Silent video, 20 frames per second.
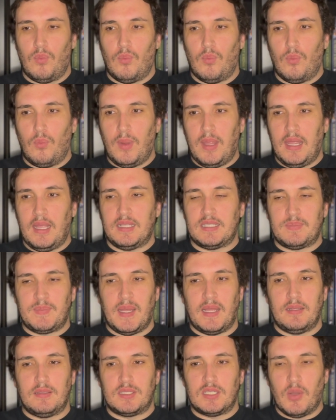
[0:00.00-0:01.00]
we
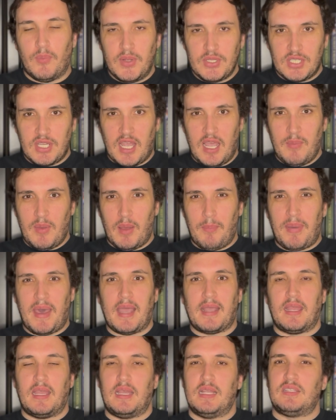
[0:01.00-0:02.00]
spend so much time
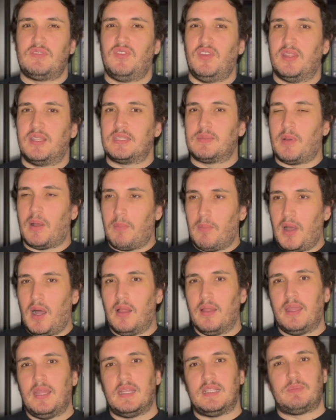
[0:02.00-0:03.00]
unpacking his feelings about
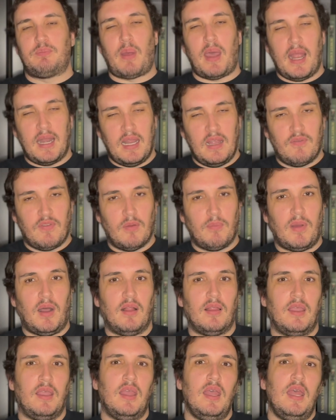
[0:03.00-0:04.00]
Molly, his pining for
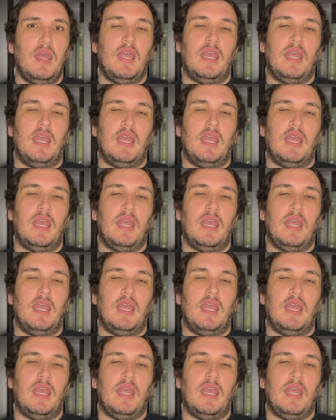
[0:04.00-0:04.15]
Molly,